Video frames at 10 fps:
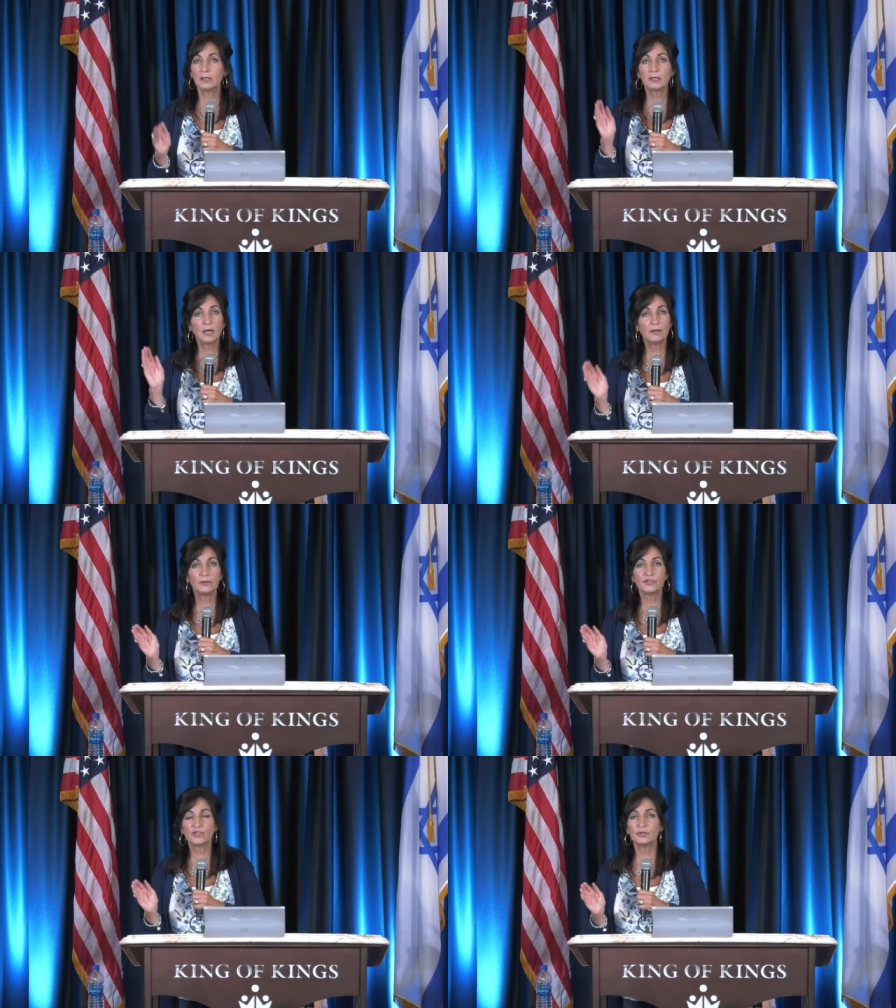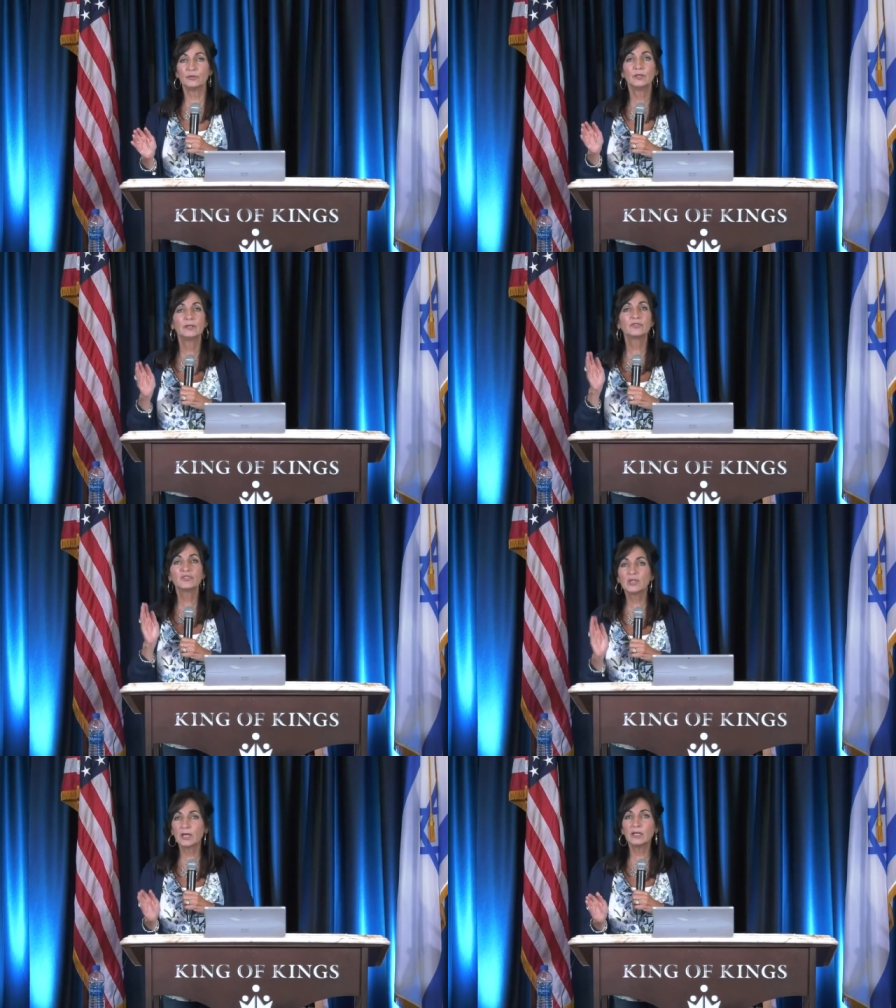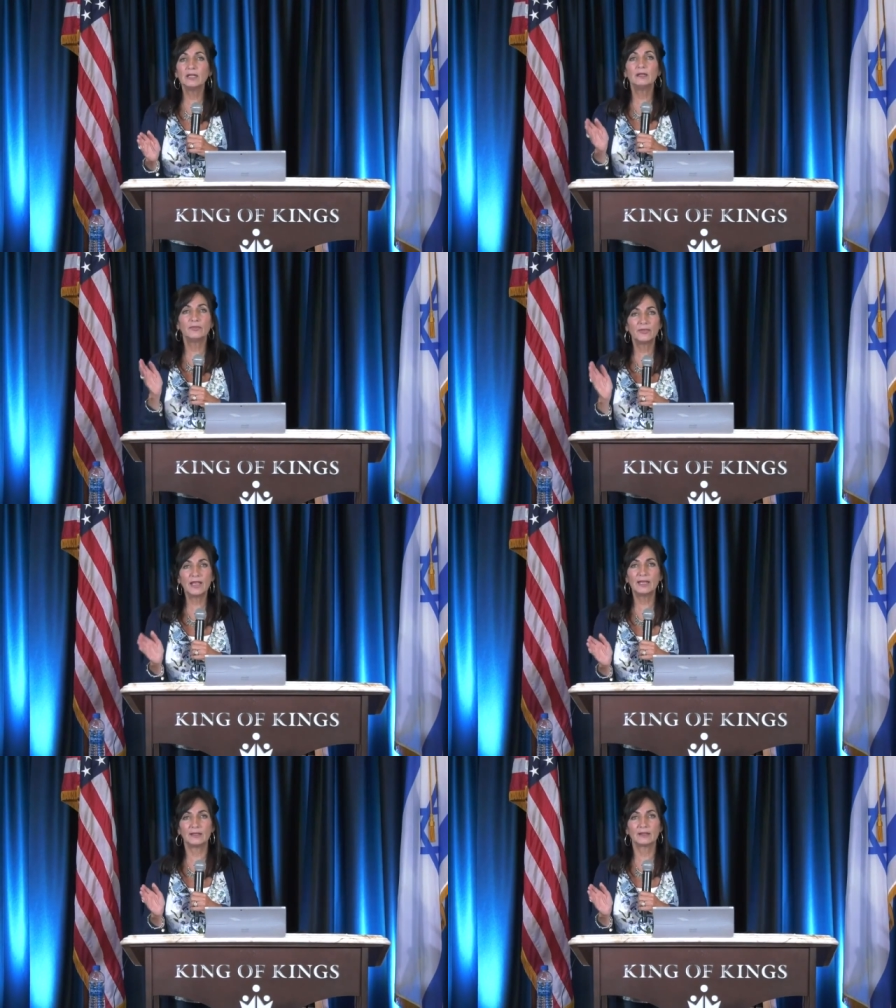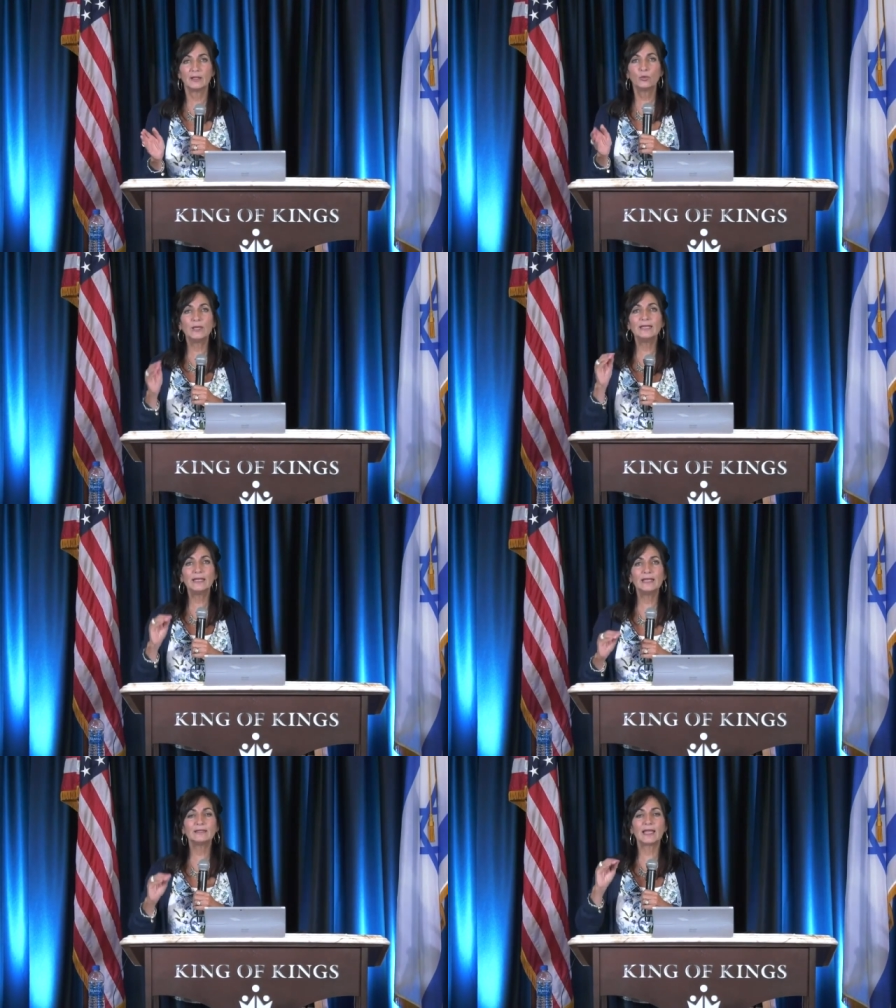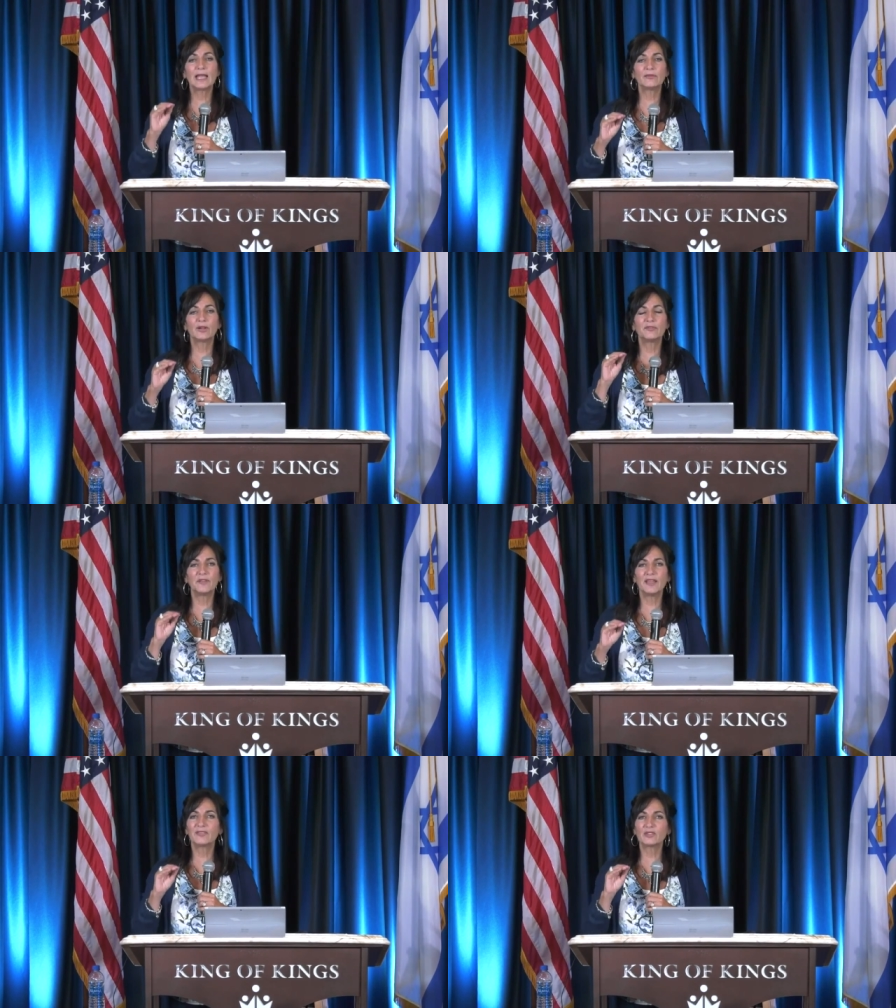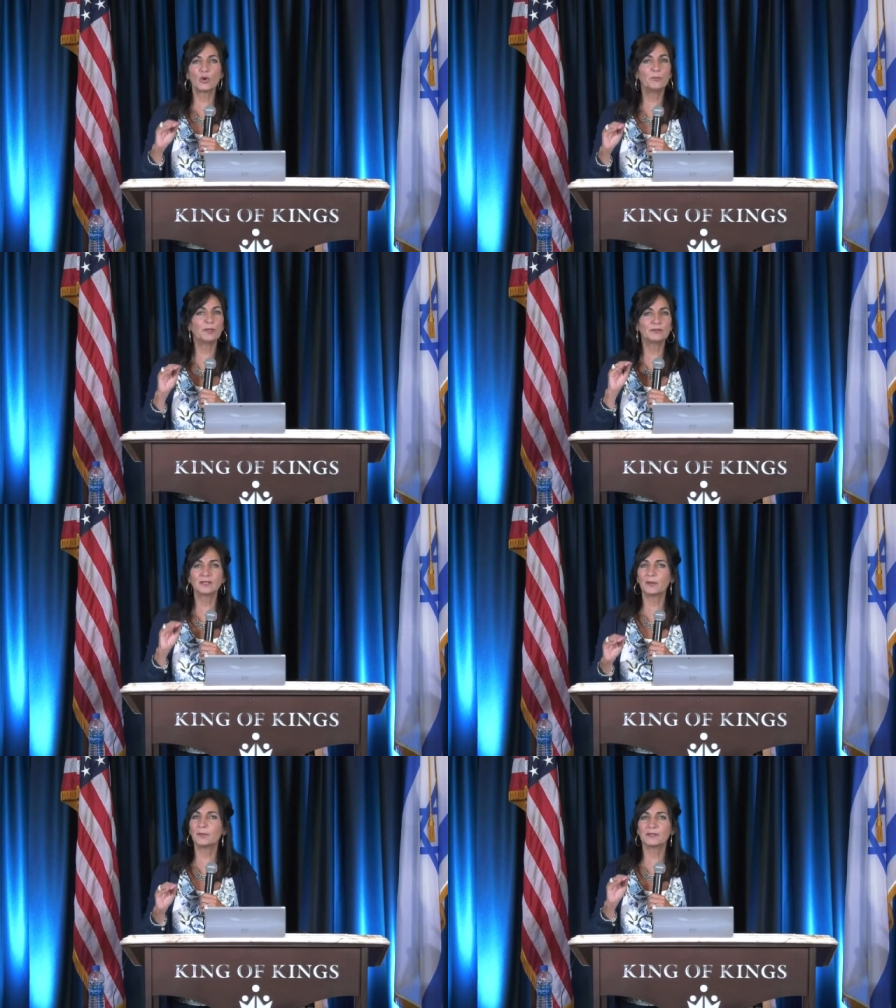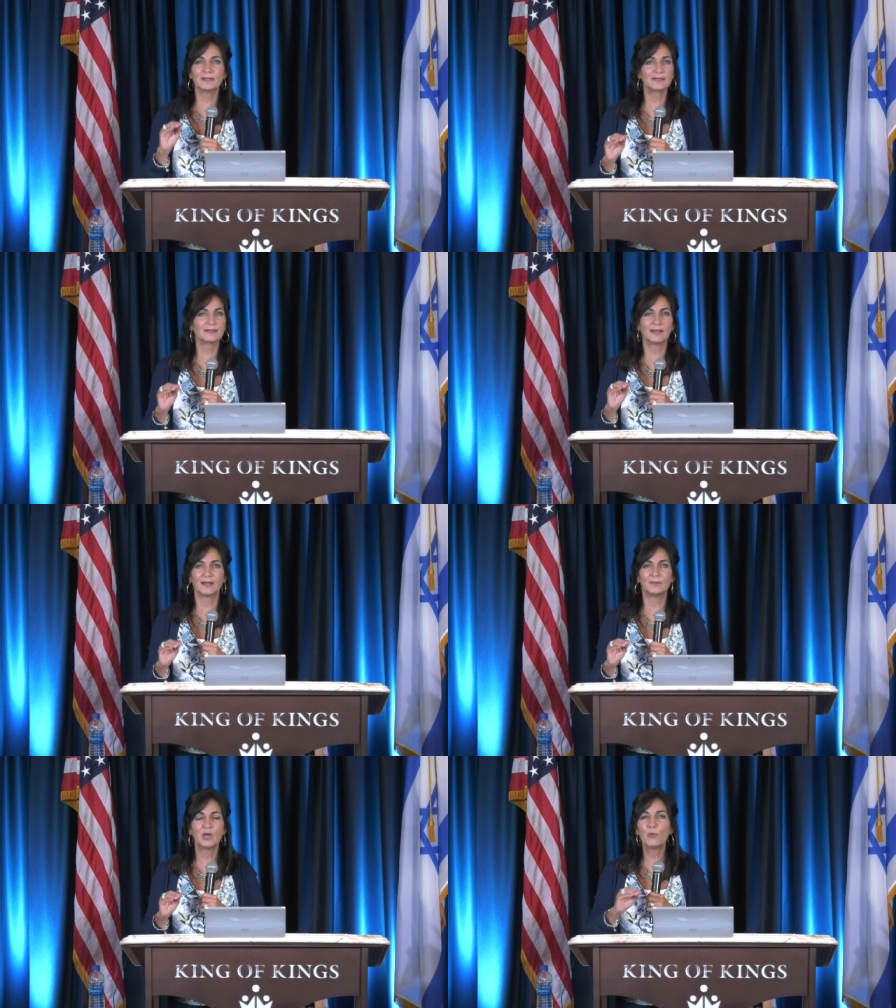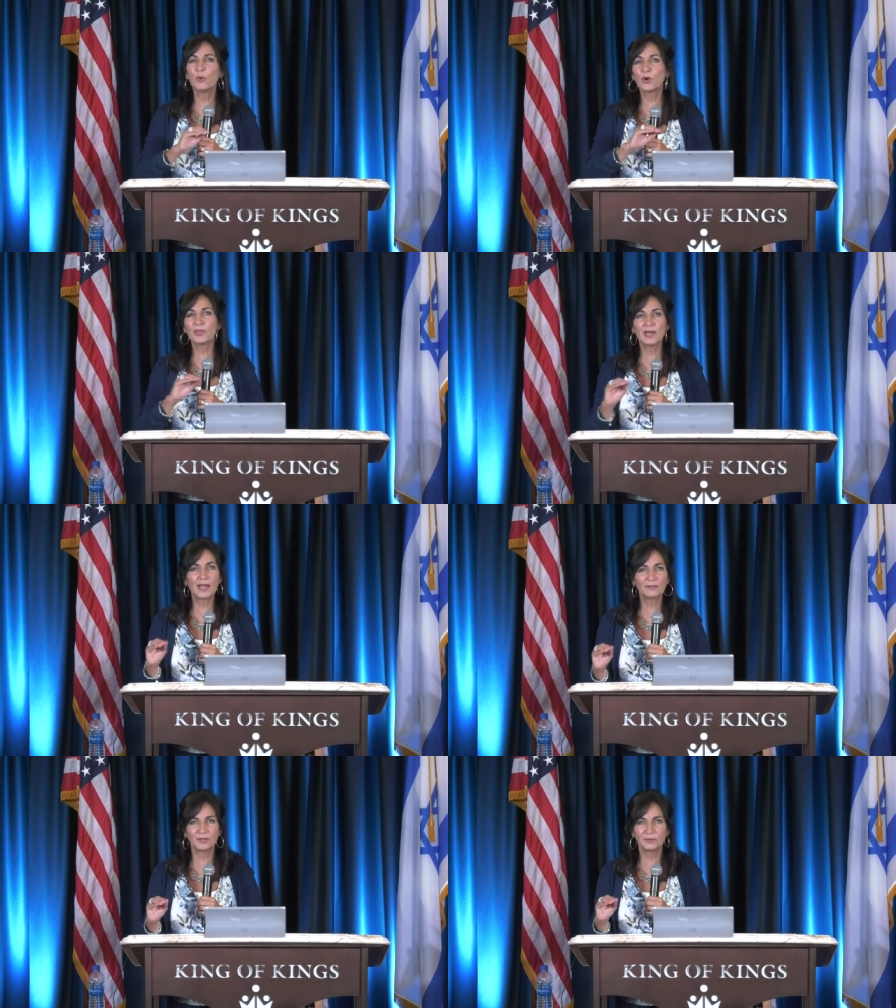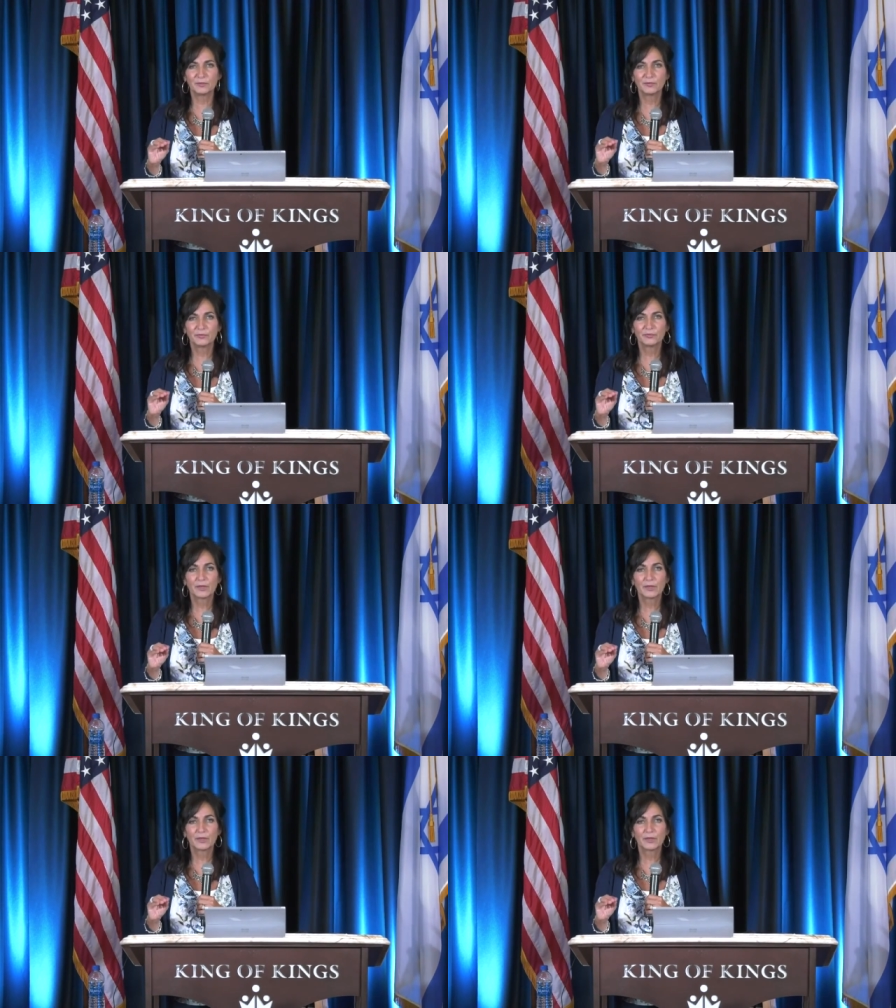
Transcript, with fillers: I encourage you, study faith. We need to have our faith so built up at this time more than ever.